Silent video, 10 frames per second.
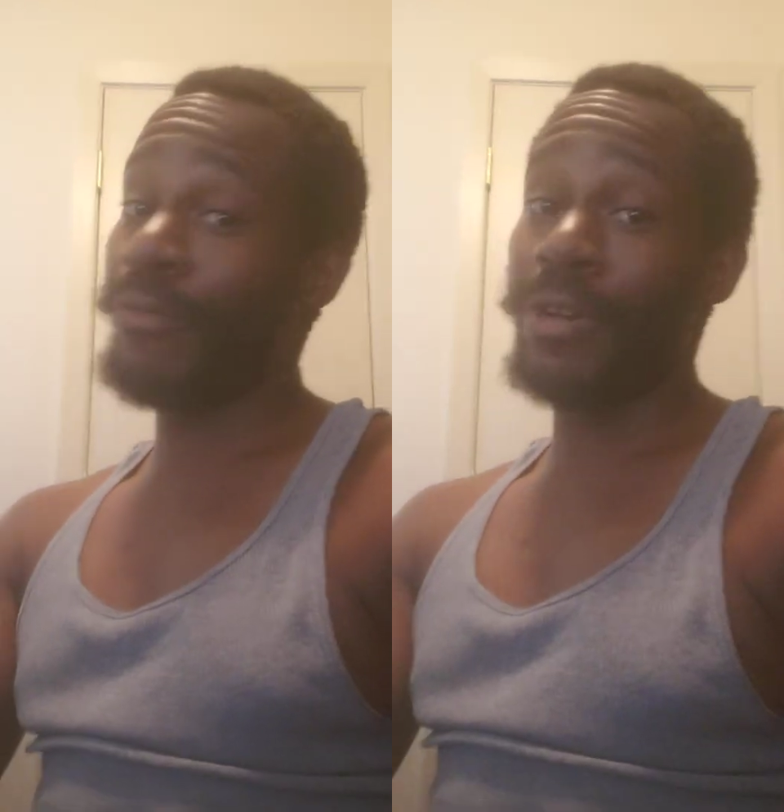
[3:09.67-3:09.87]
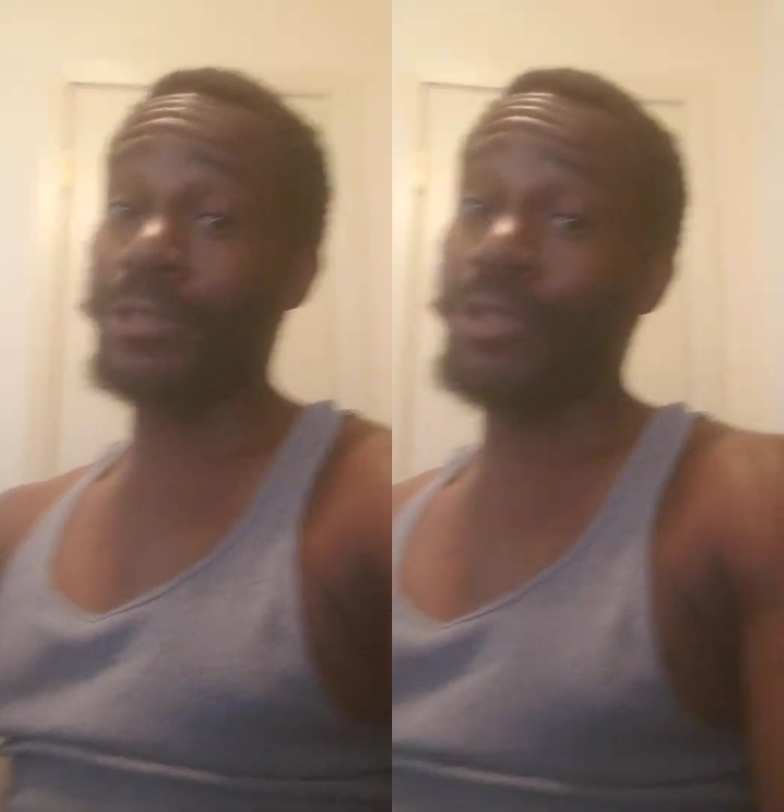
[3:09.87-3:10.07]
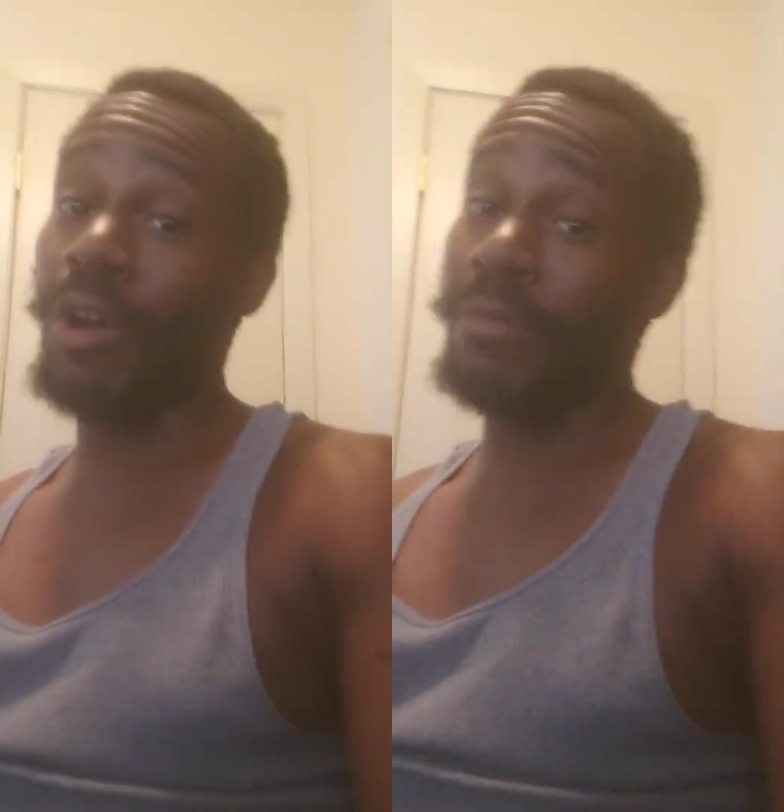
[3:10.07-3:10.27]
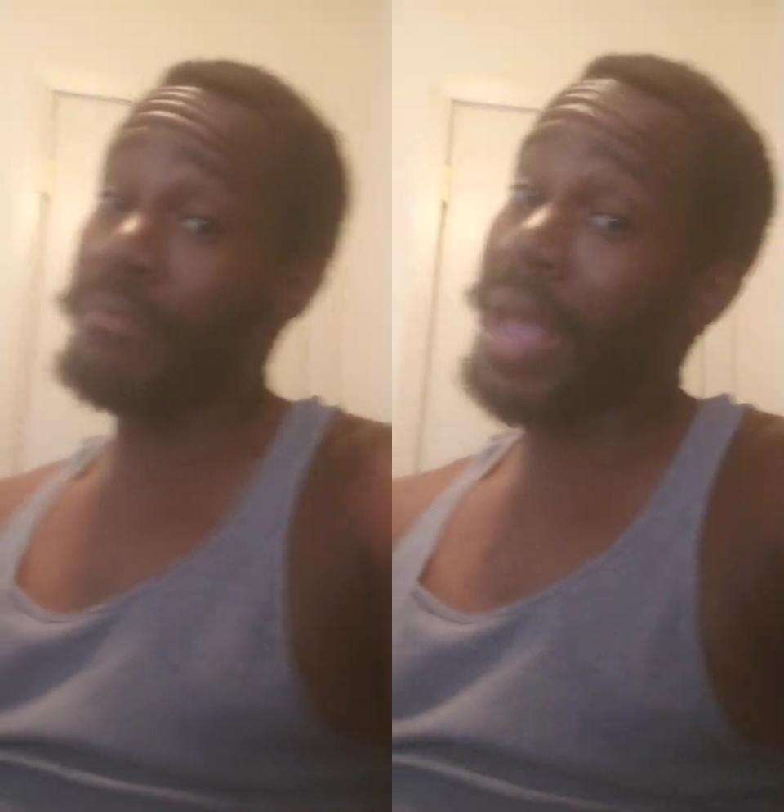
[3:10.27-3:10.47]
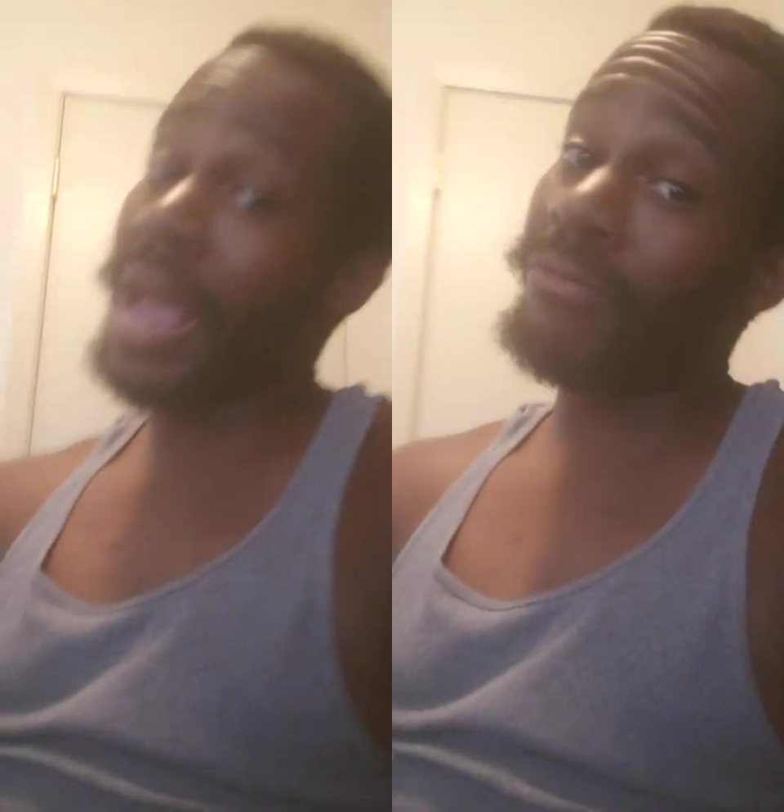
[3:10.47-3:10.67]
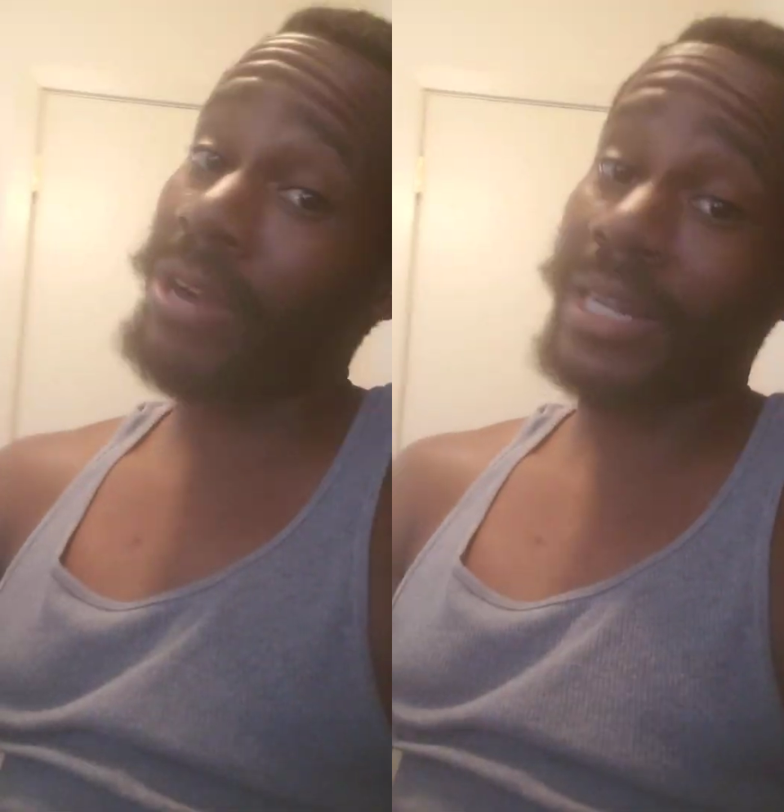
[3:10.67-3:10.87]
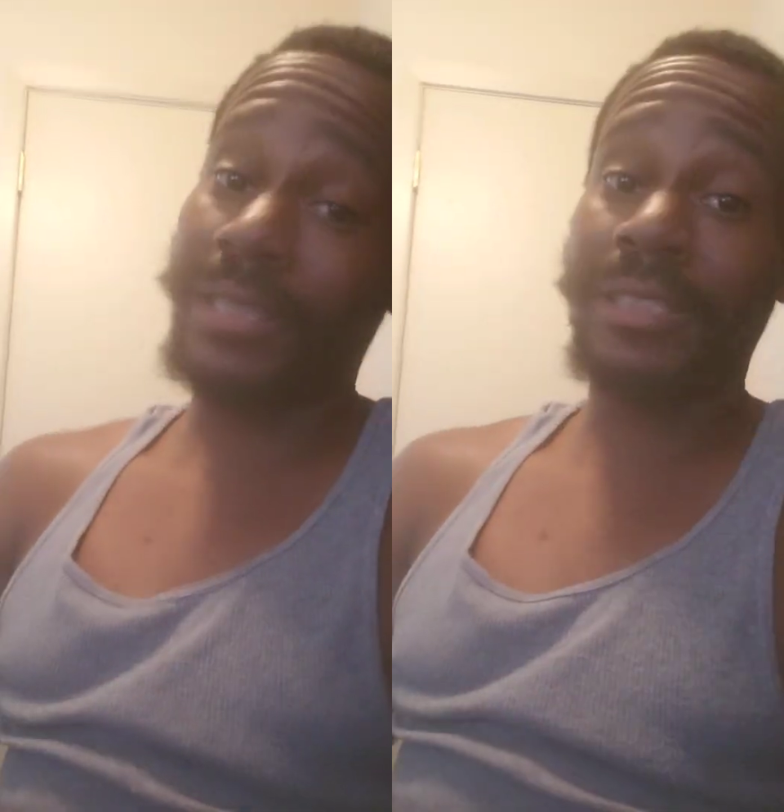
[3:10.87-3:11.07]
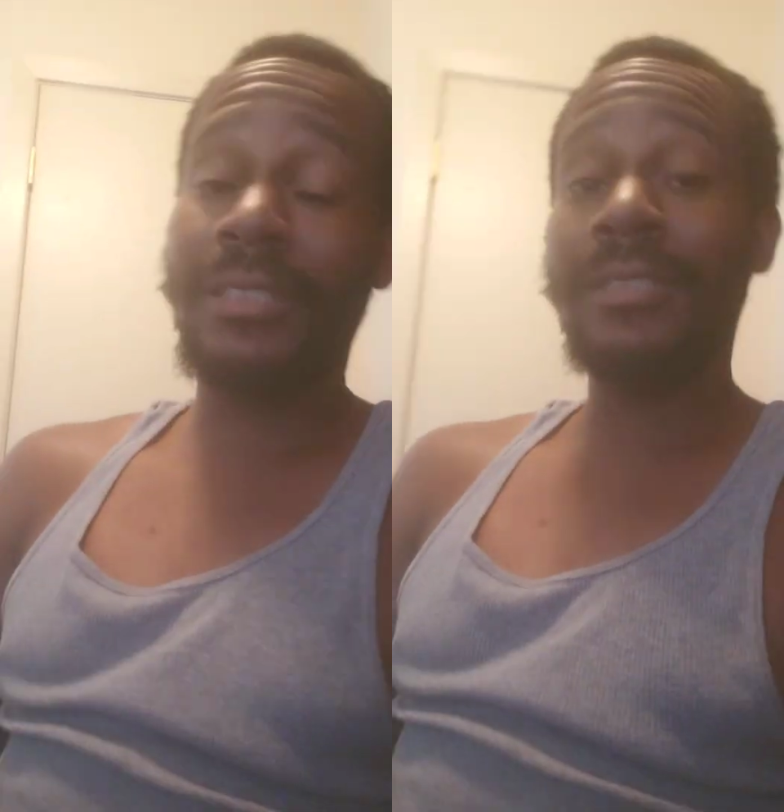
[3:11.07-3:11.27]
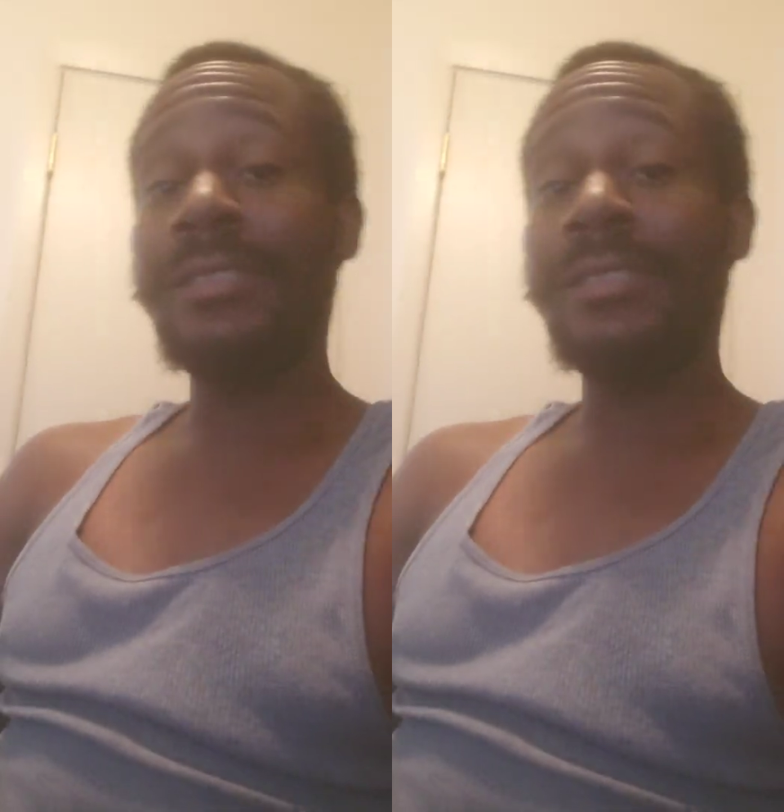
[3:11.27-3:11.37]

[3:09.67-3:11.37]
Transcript: Russell talking mad reckless.